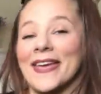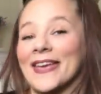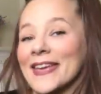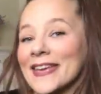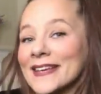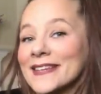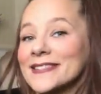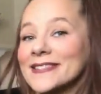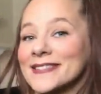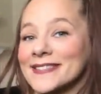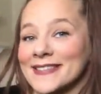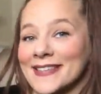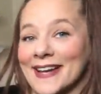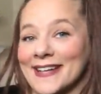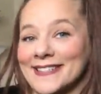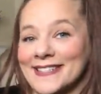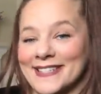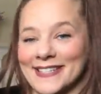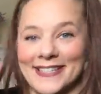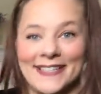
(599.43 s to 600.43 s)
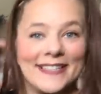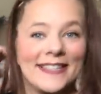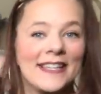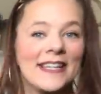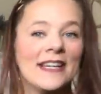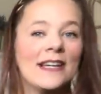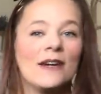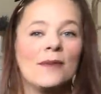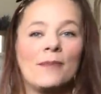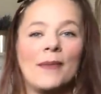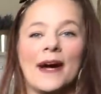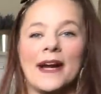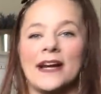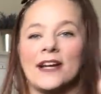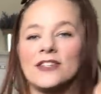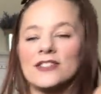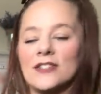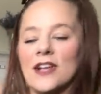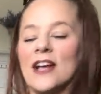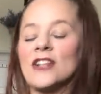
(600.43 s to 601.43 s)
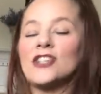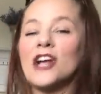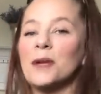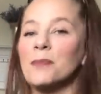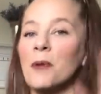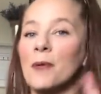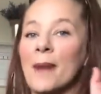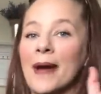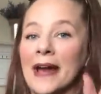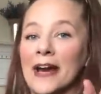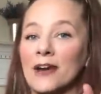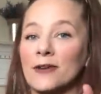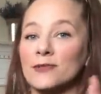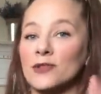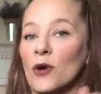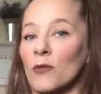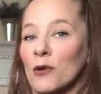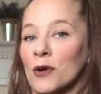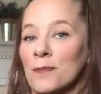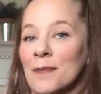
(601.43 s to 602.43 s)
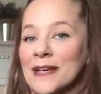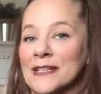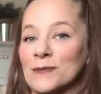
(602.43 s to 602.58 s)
excited. I tried to put my hair up so I wouldn't